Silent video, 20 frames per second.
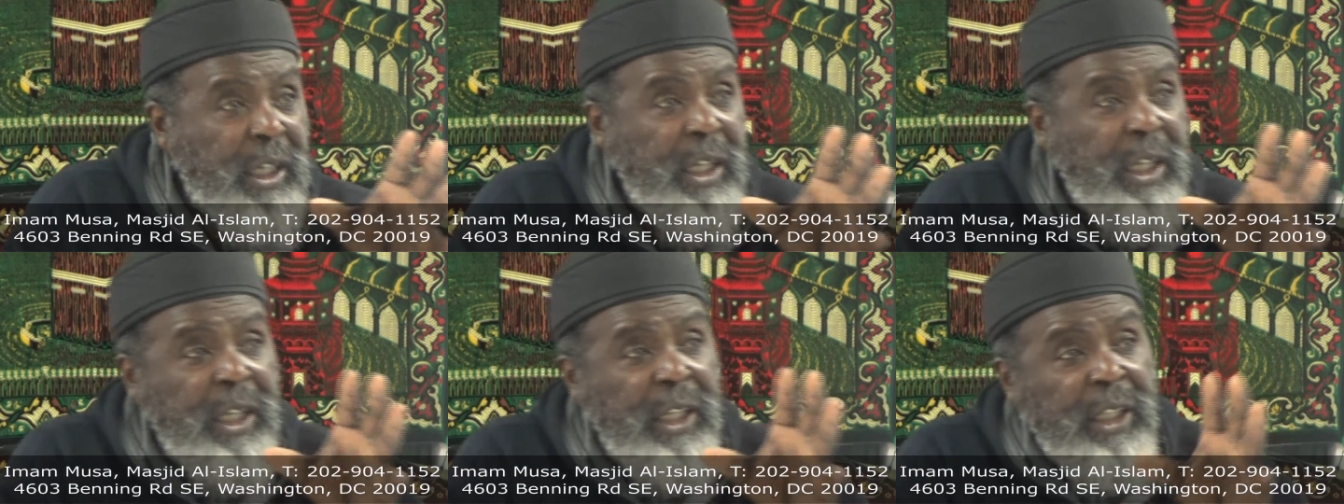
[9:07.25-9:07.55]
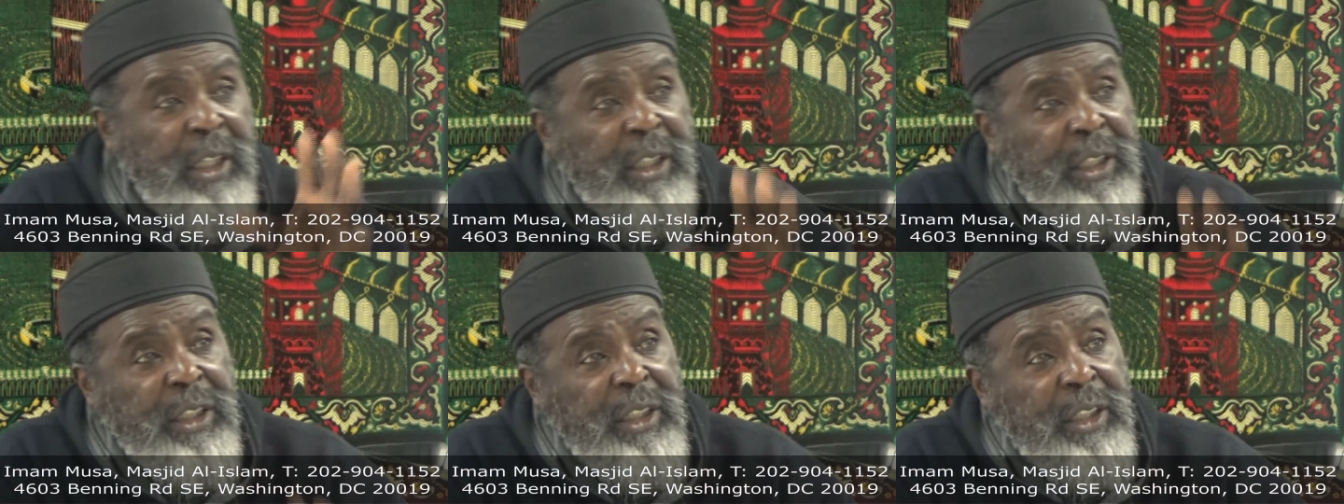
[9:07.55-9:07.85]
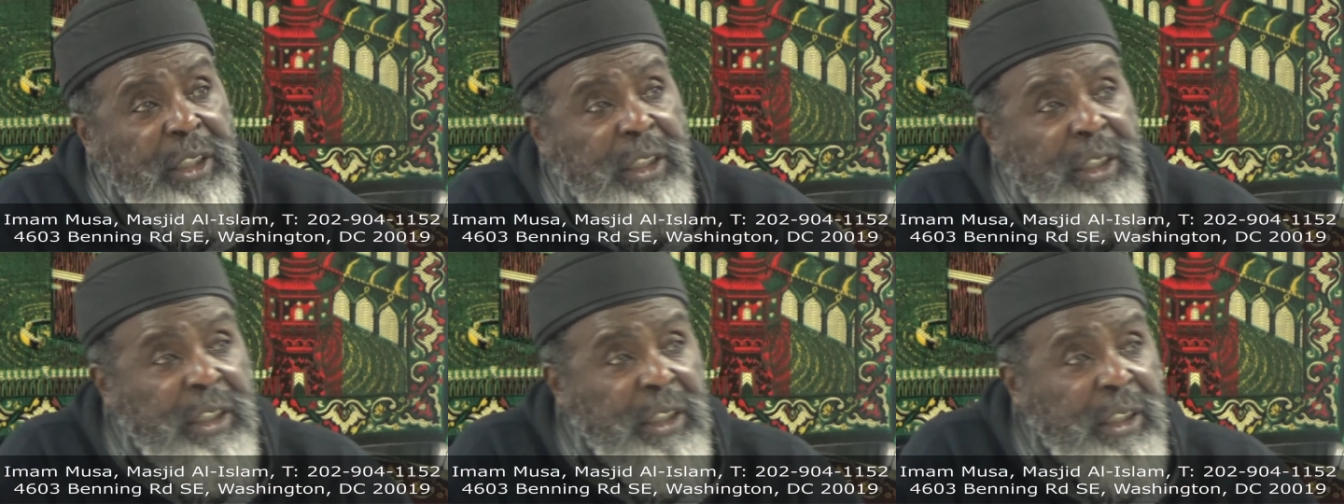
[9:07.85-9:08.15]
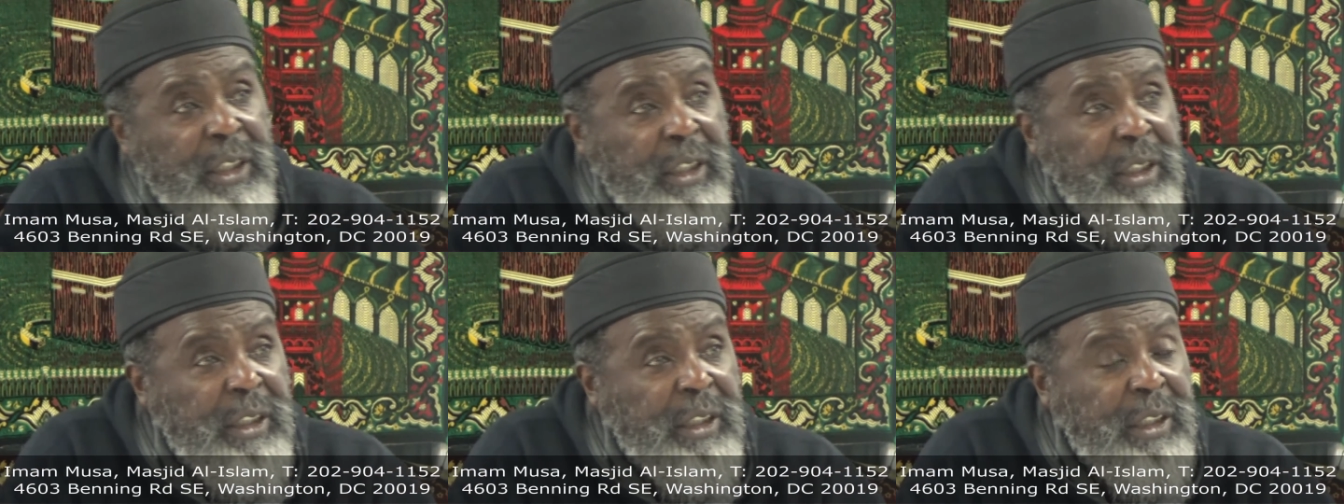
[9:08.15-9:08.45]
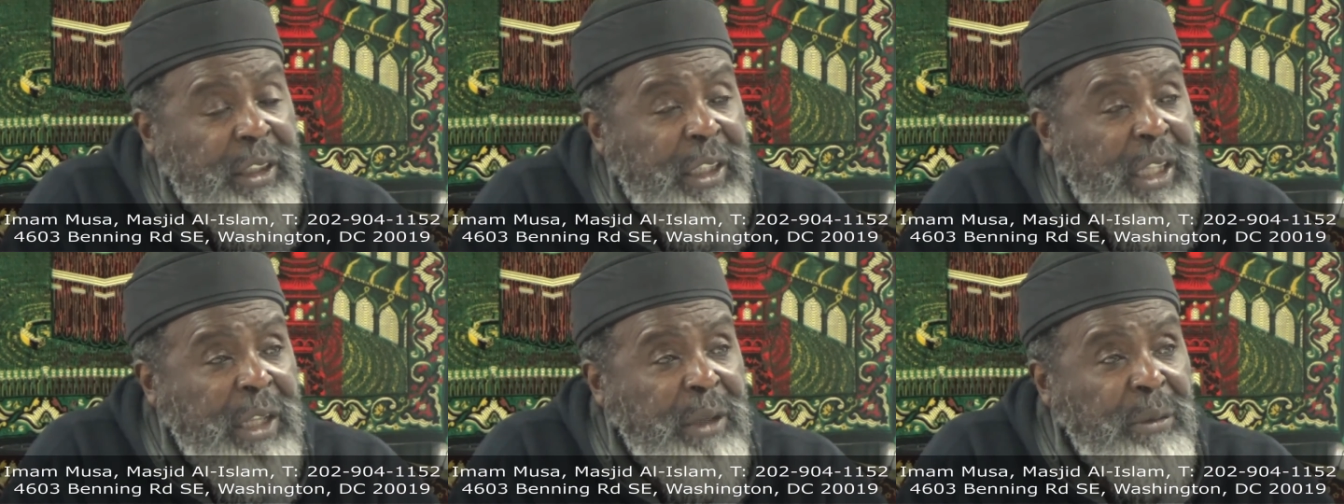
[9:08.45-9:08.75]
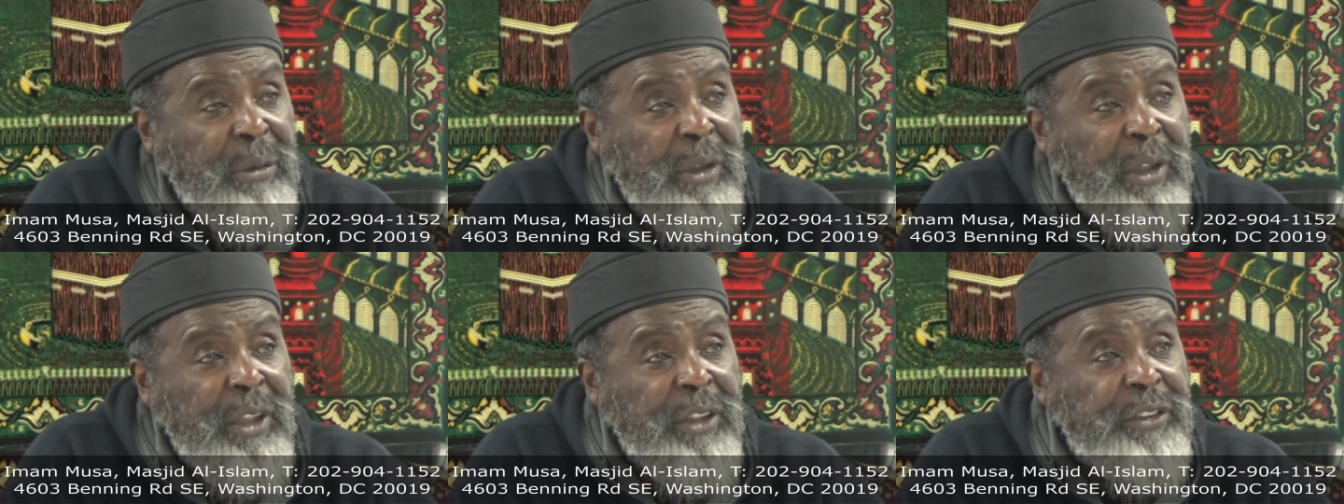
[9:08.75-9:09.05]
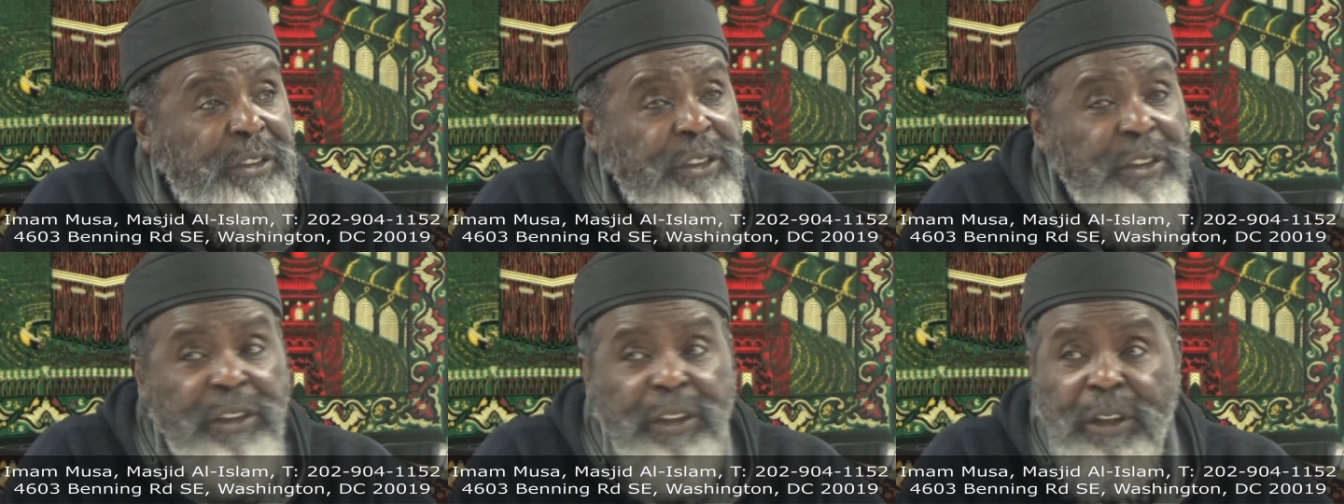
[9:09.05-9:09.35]
and they would
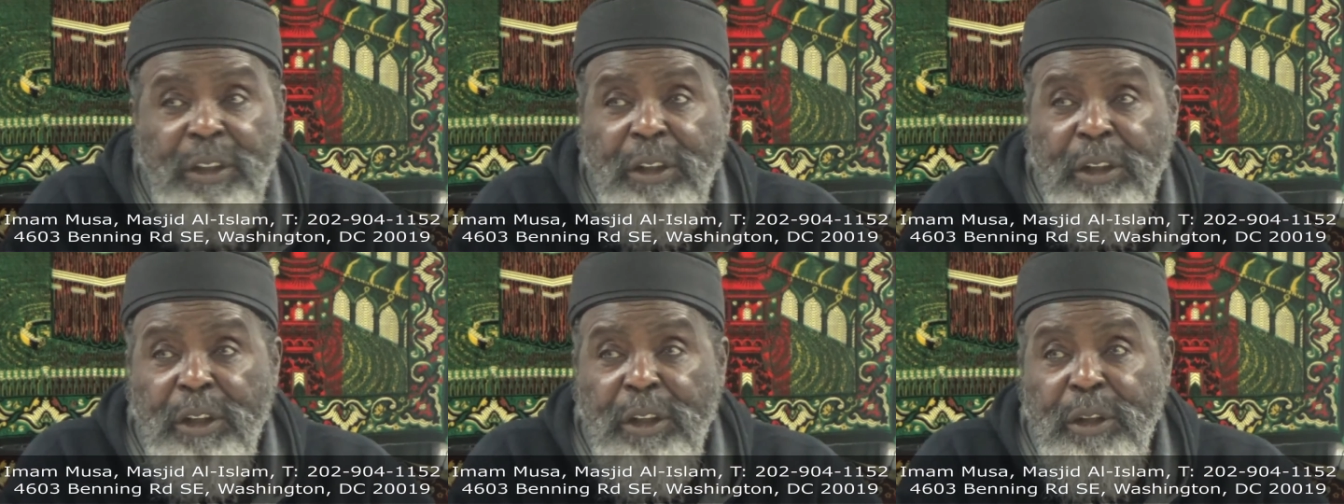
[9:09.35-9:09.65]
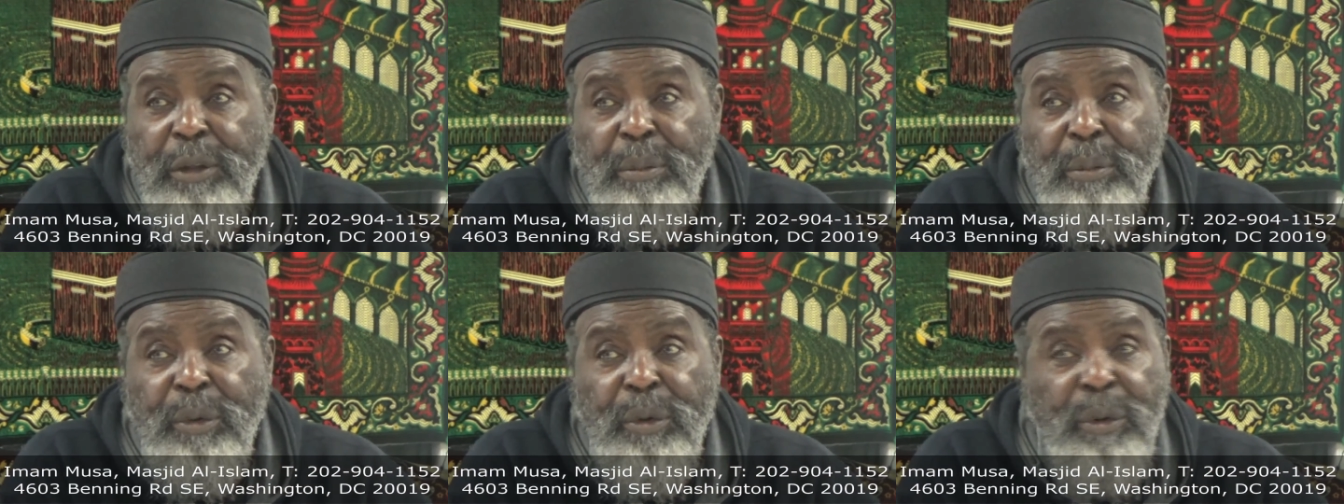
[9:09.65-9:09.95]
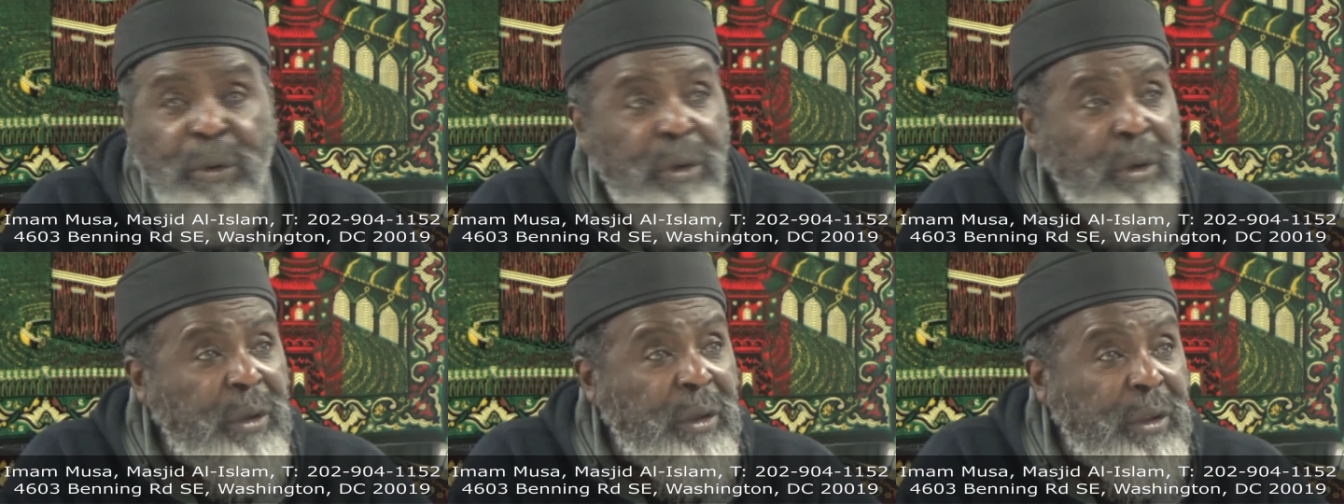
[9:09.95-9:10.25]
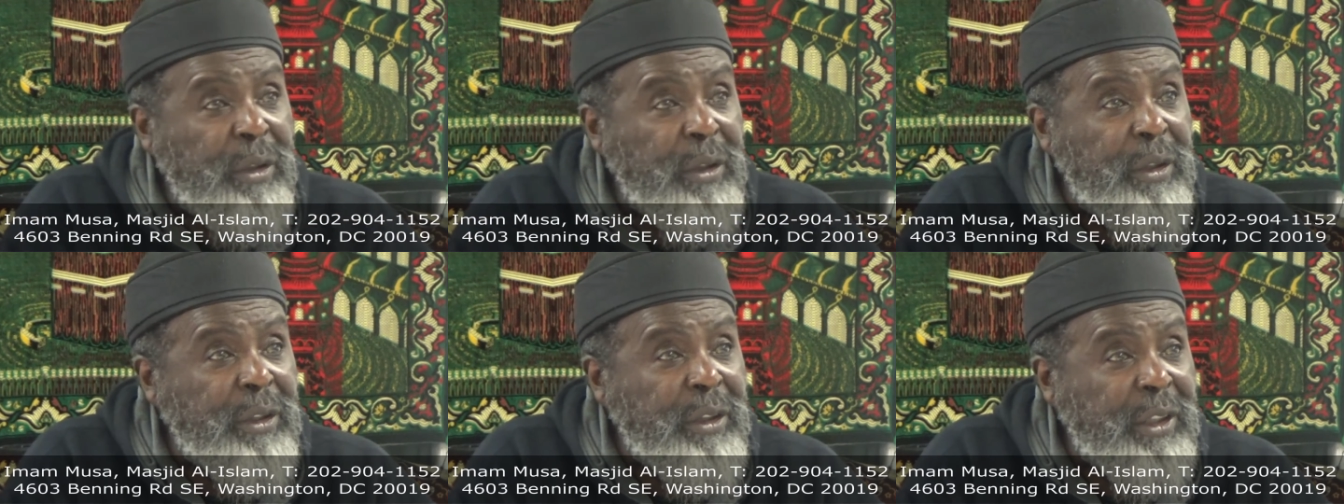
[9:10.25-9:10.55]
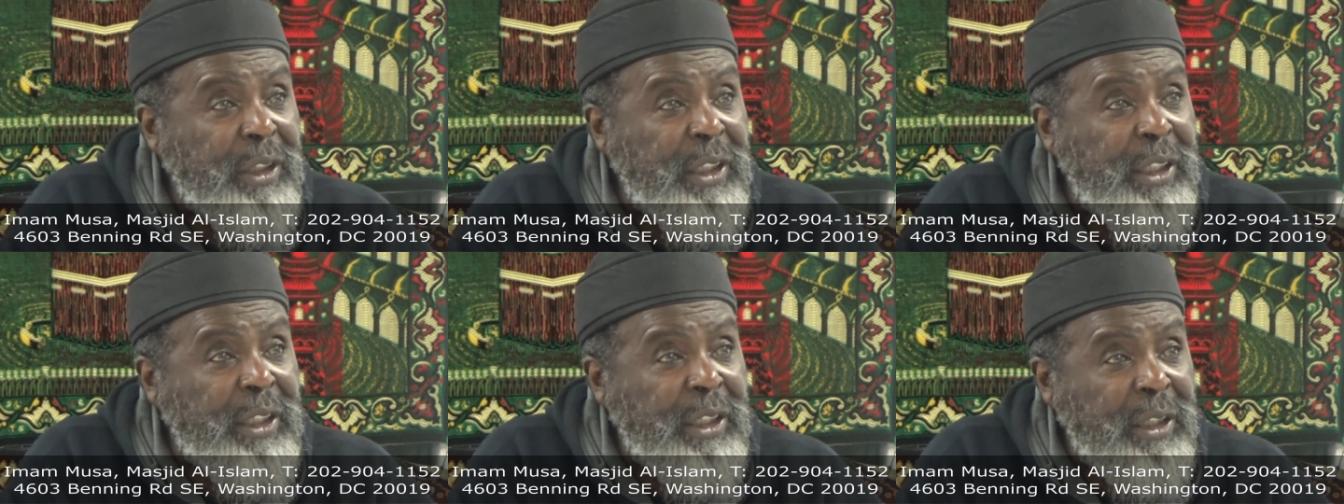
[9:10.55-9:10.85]
listen to her more than,